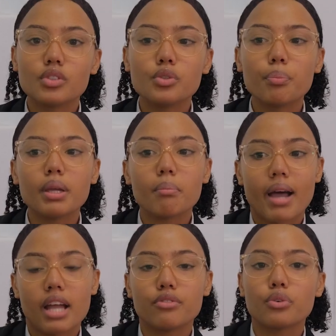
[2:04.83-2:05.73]
to be
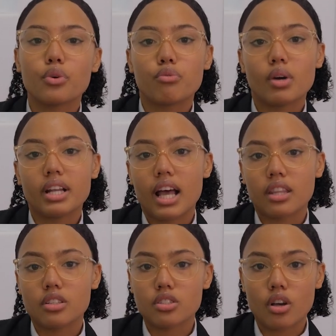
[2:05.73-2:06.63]
mindful of what
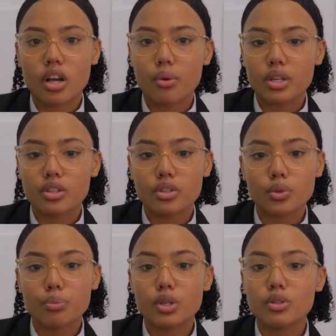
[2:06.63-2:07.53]
others are going
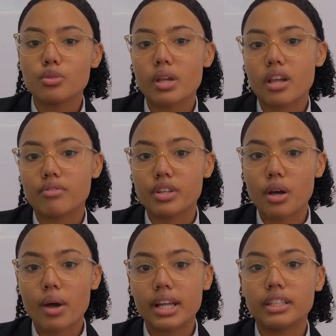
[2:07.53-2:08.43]
through because we have
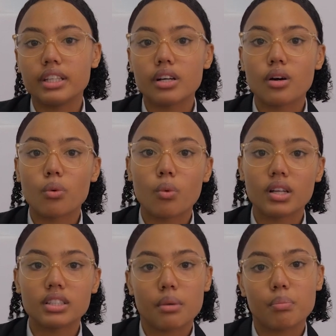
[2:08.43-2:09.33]
no idea
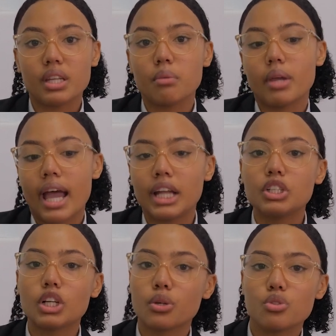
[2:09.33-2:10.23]
what's happening
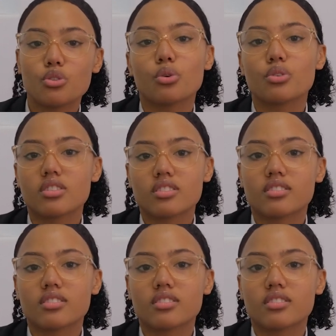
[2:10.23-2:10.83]
behind closed doors.